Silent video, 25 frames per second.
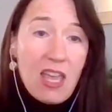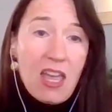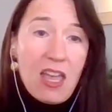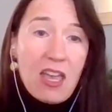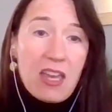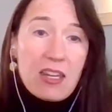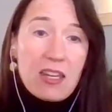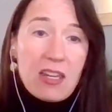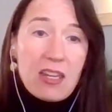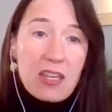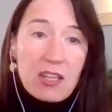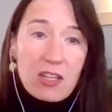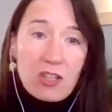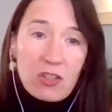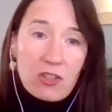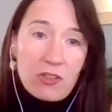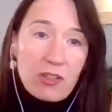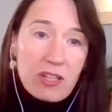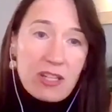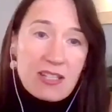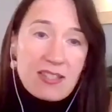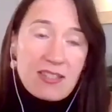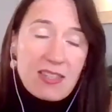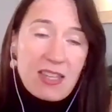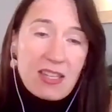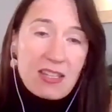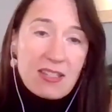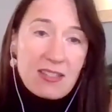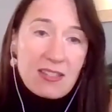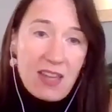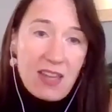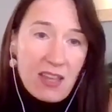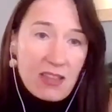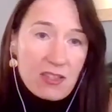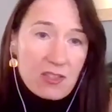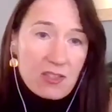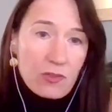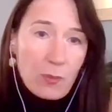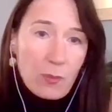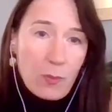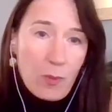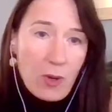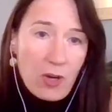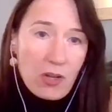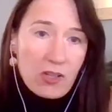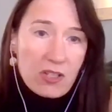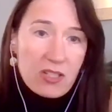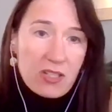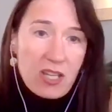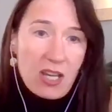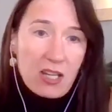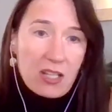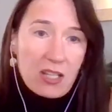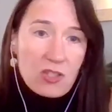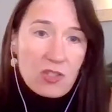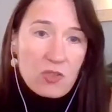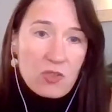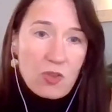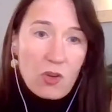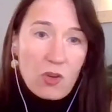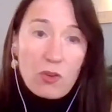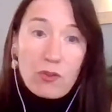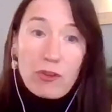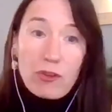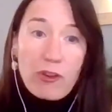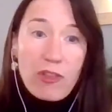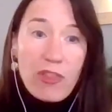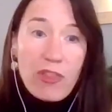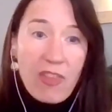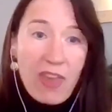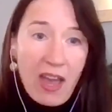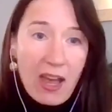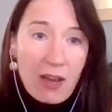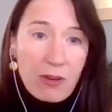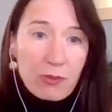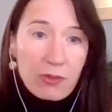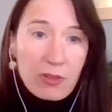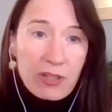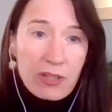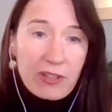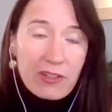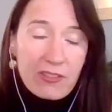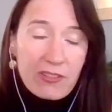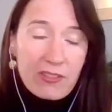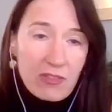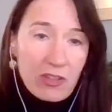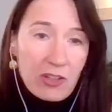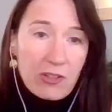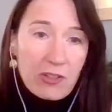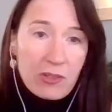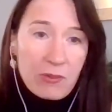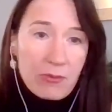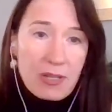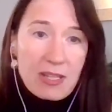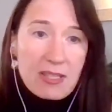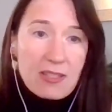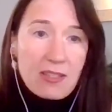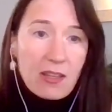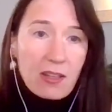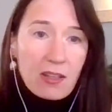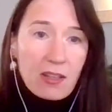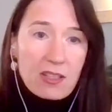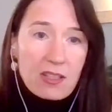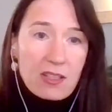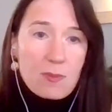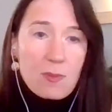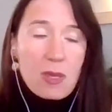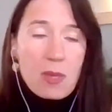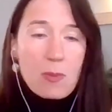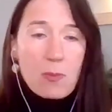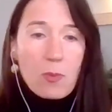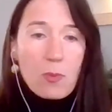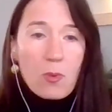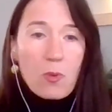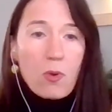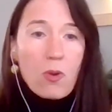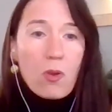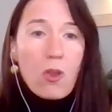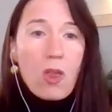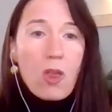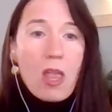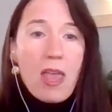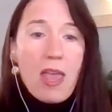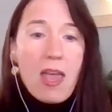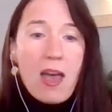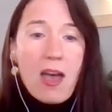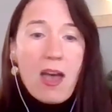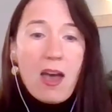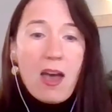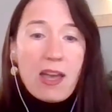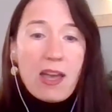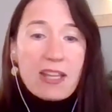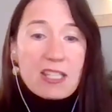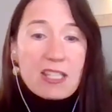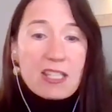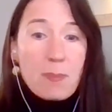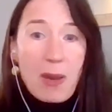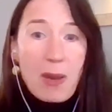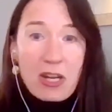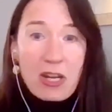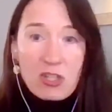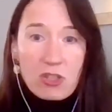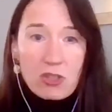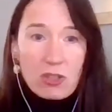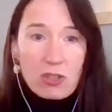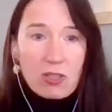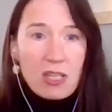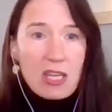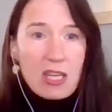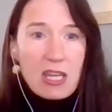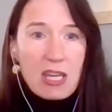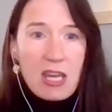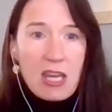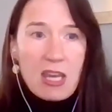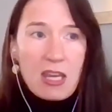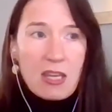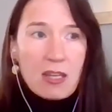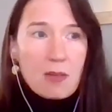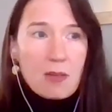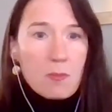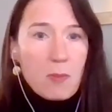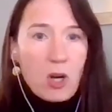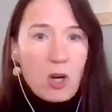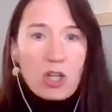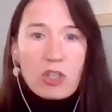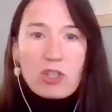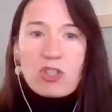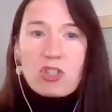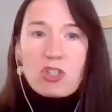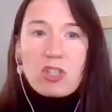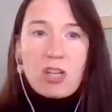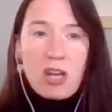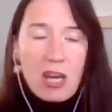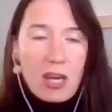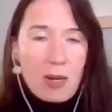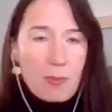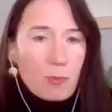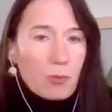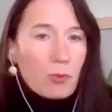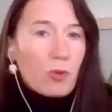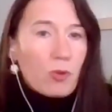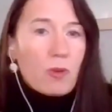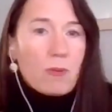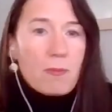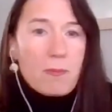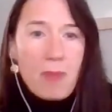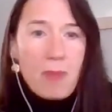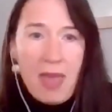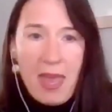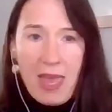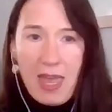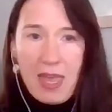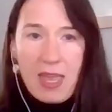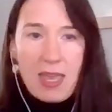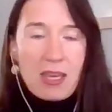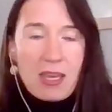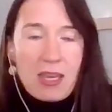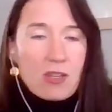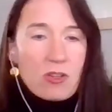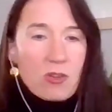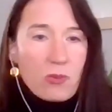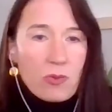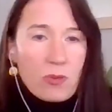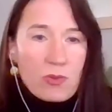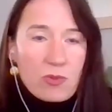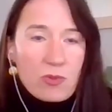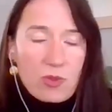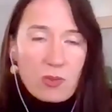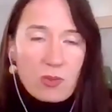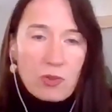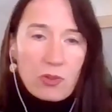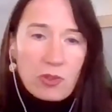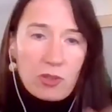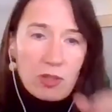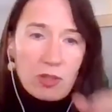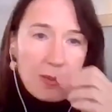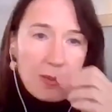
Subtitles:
an increase in deaths from heart attack and stroke for that very reason, because people, especially in March, April, May, you know, those early